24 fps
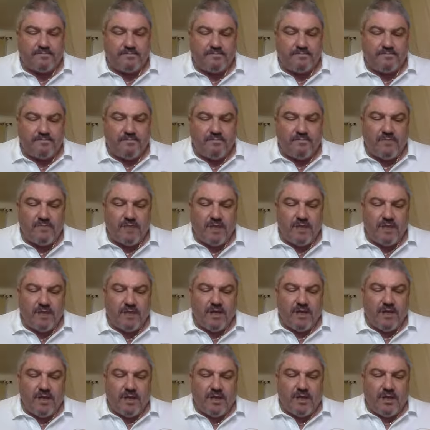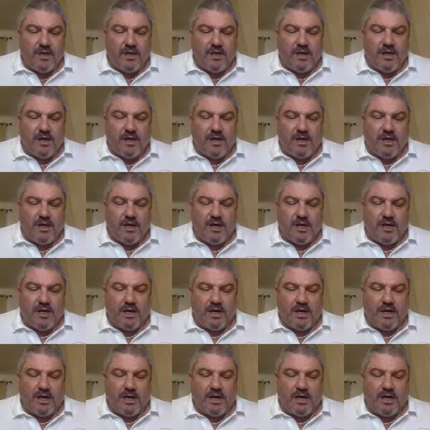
(no one is talking)